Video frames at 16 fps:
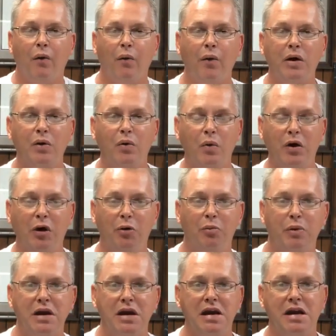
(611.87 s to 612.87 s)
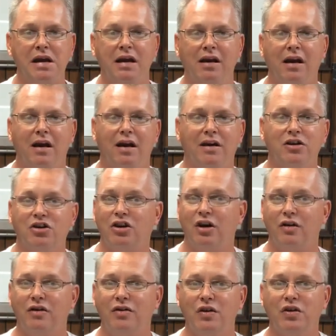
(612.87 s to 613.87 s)
we will be uh,
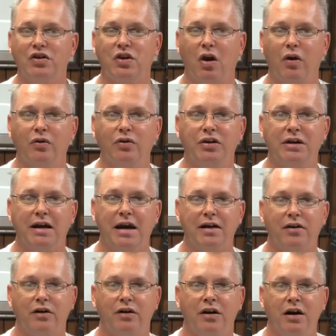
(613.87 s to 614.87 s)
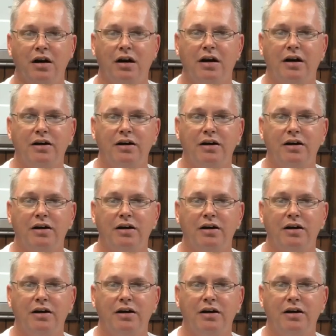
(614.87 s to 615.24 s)
sharing this song together.